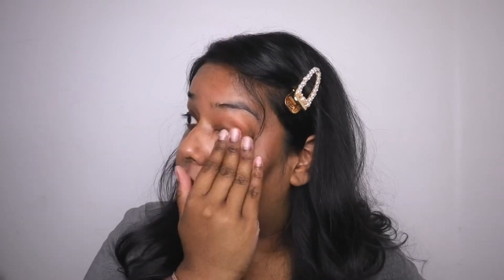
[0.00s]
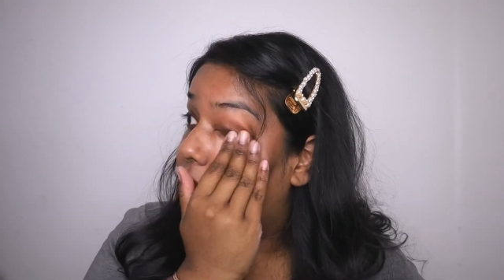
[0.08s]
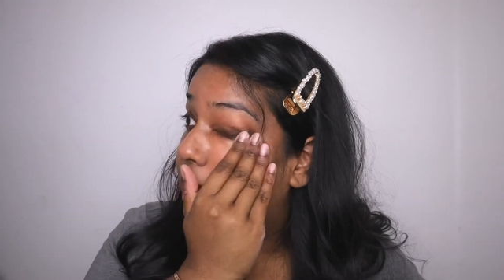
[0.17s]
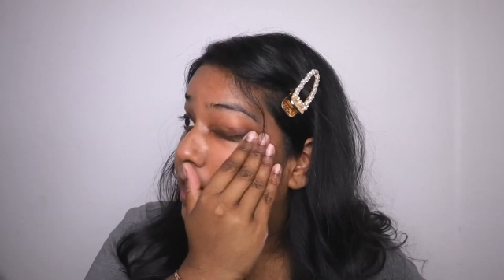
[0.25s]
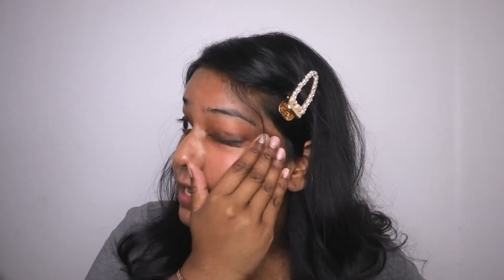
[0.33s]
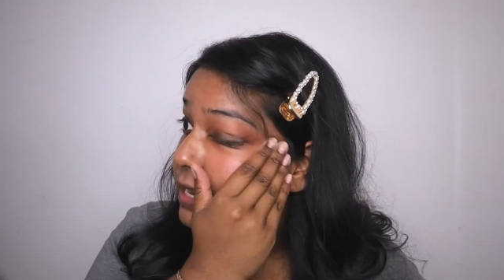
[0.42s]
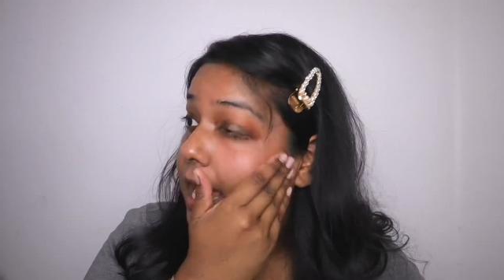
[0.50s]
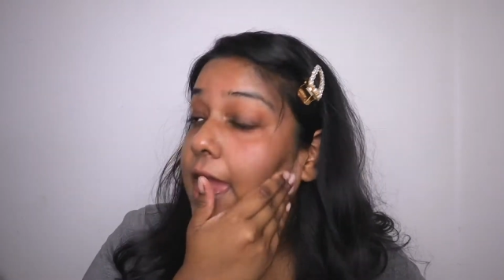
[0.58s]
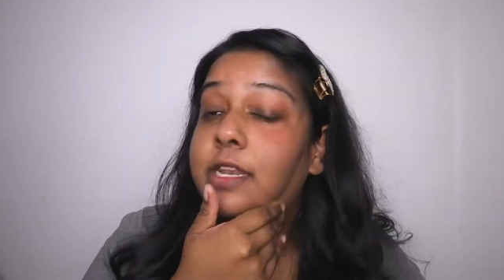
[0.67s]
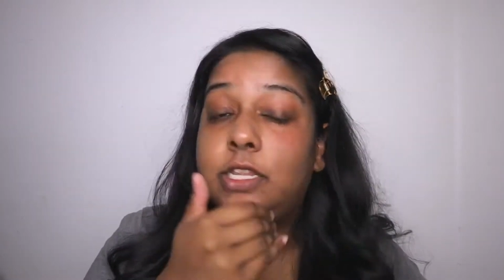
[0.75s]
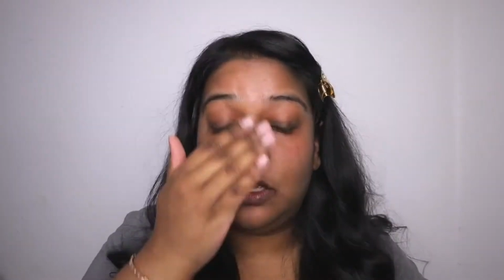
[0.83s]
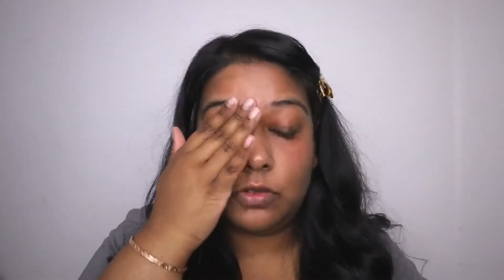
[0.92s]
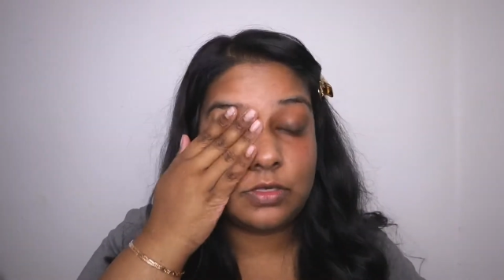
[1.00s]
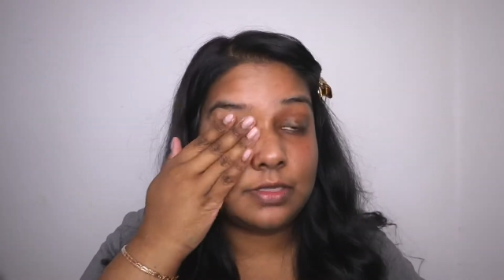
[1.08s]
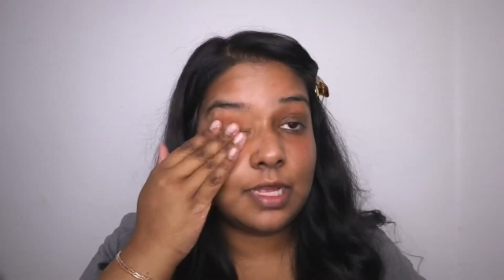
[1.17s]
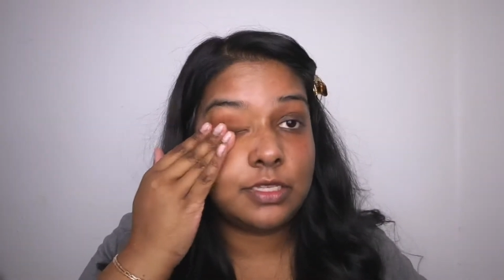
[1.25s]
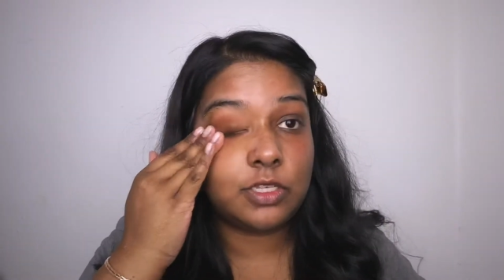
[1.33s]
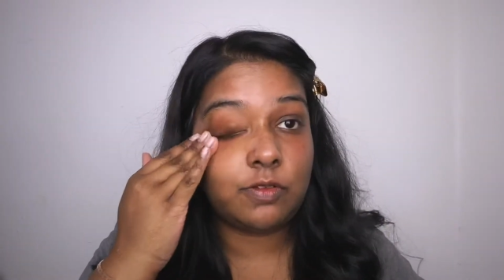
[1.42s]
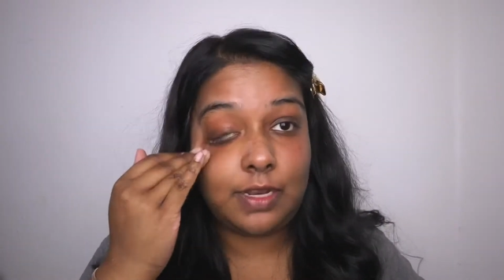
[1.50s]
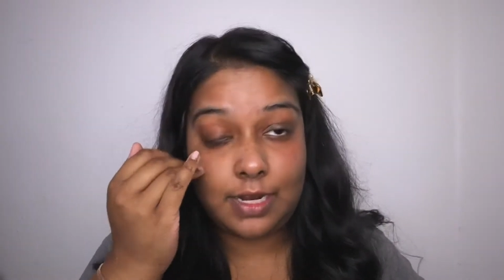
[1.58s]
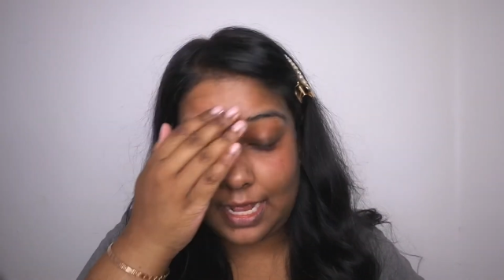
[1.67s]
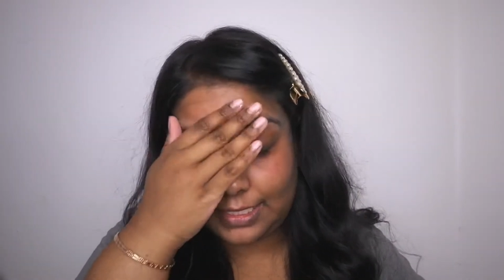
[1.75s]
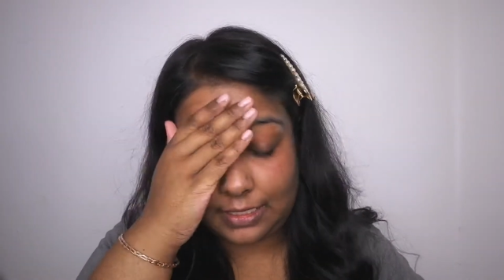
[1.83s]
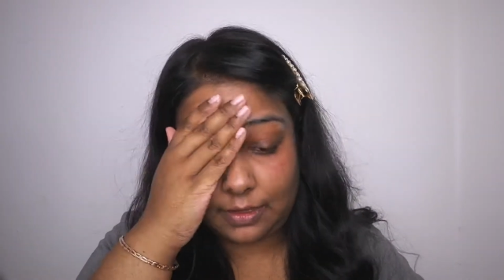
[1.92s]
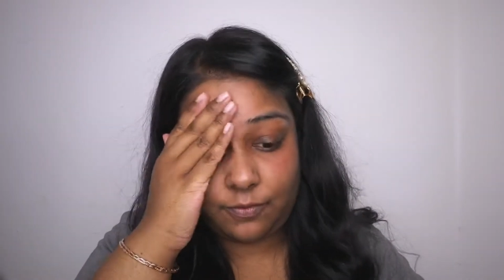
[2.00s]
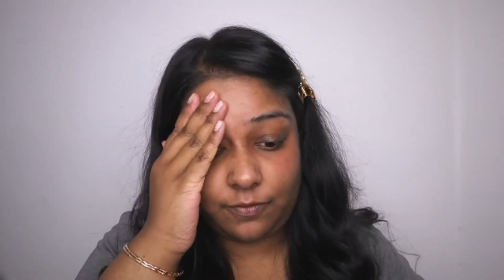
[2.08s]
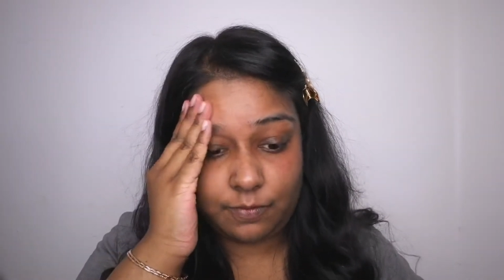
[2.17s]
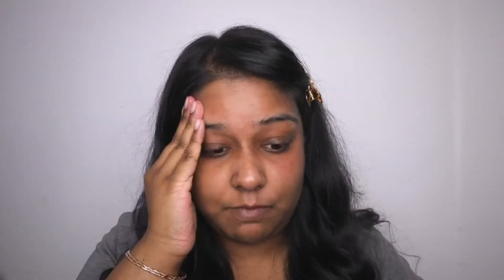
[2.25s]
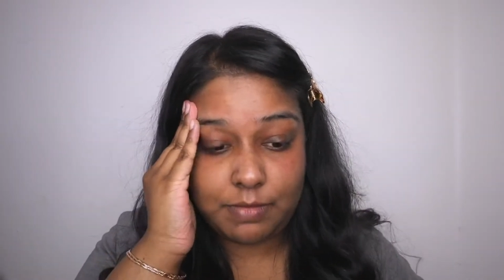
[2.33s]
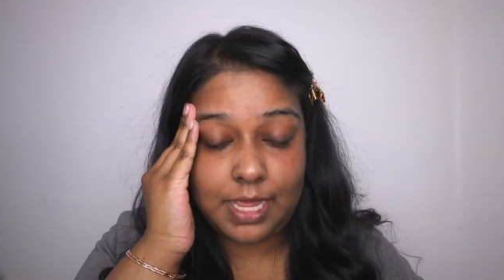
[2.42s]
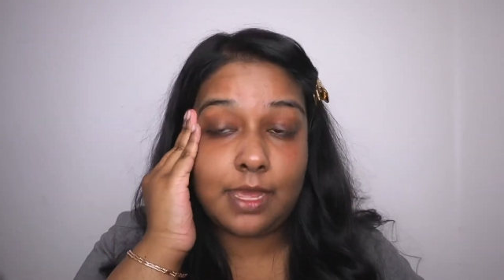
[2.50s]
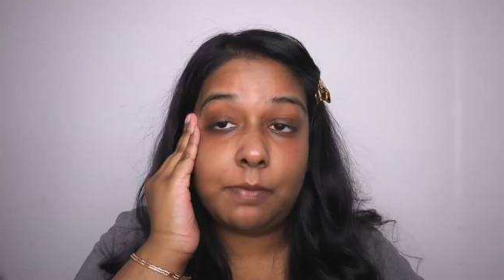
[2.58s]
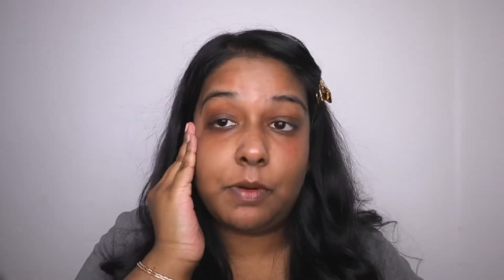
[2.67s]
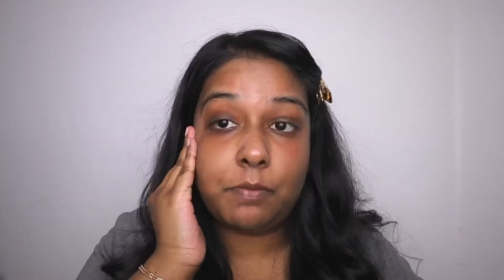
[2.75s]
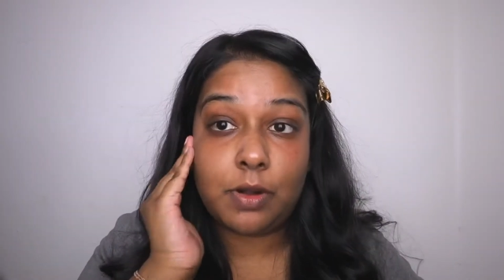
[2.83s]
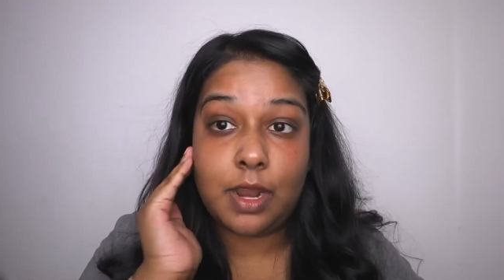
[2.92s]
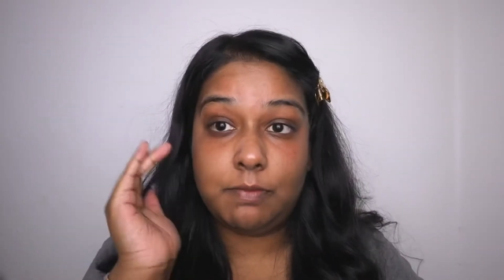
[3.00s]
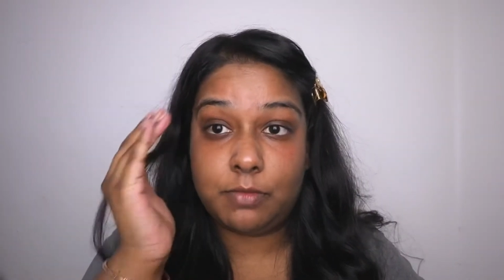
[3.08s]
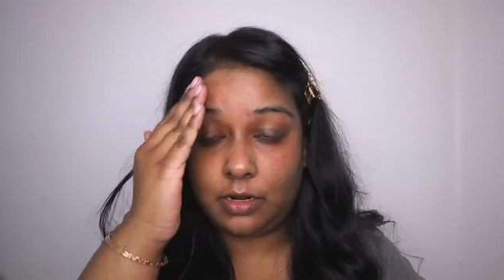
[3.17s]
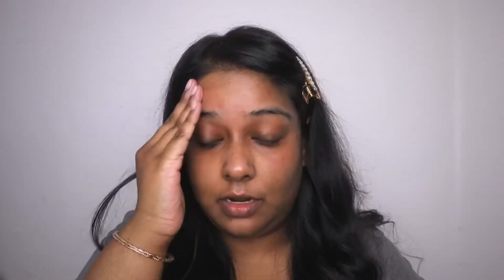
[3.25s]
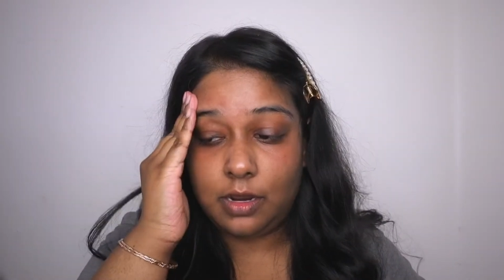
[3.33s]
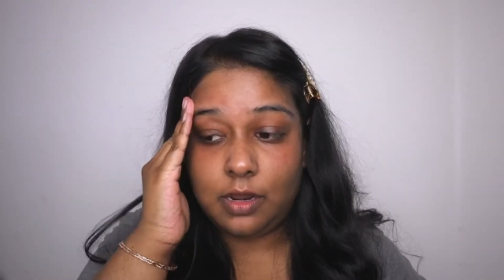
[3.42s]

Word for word: I had used sunscreen as a makeup primer